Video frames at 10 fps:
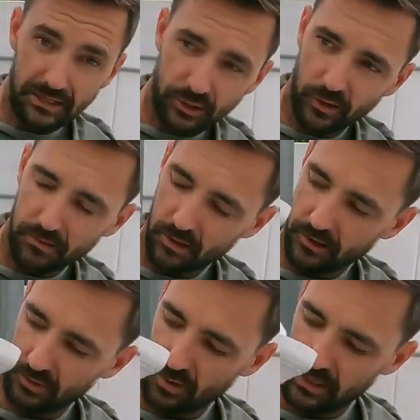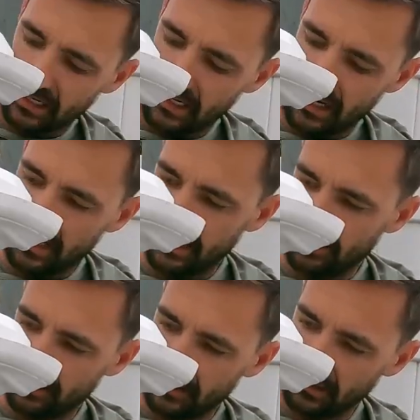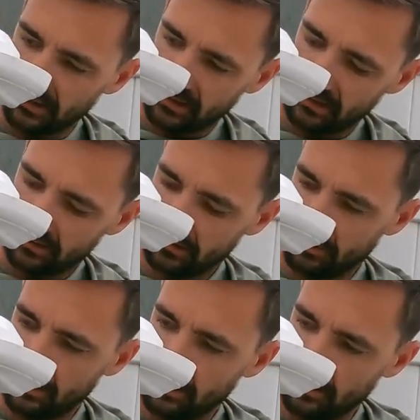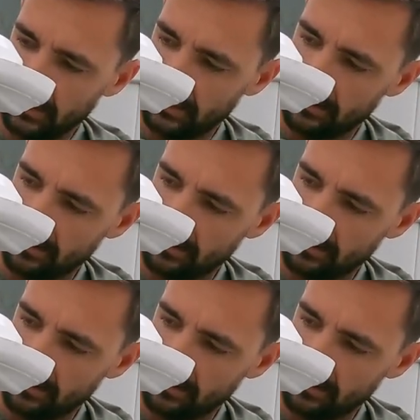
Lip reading: my trolling motor doesn't work any higher than this, so I'm going to go ahead